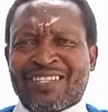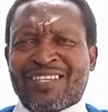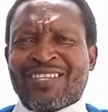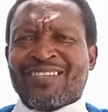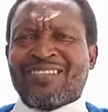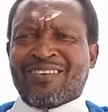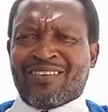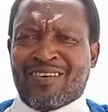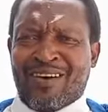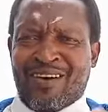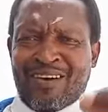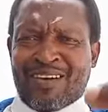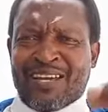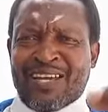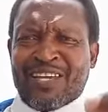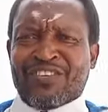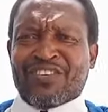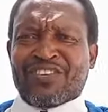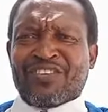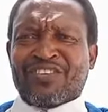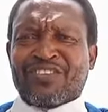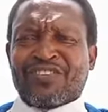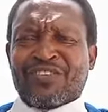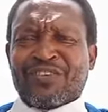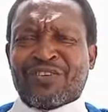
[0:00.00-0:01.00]
the
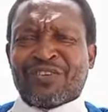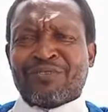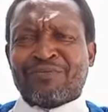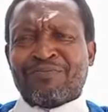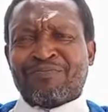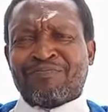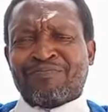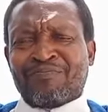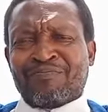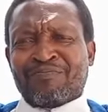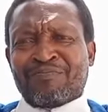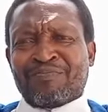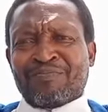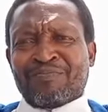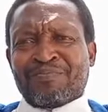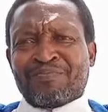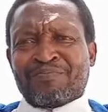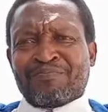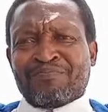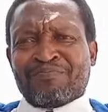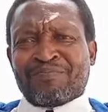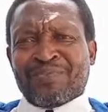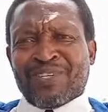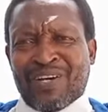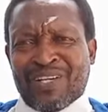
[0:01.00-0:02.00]
Caucasians, know,
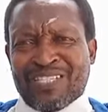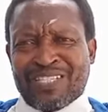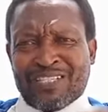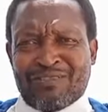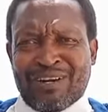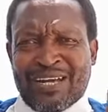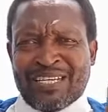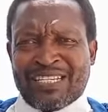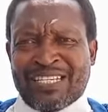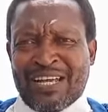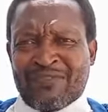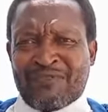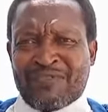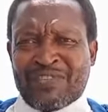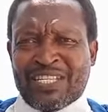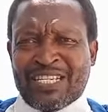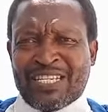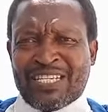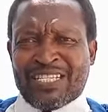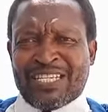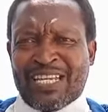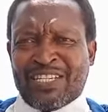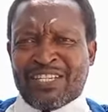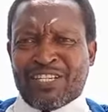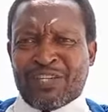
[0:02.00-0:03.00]
because they write
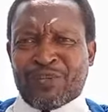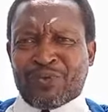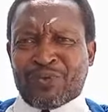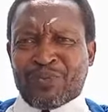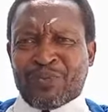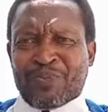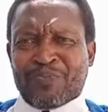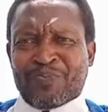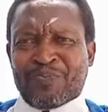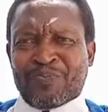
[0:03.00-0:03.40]
everything that they do.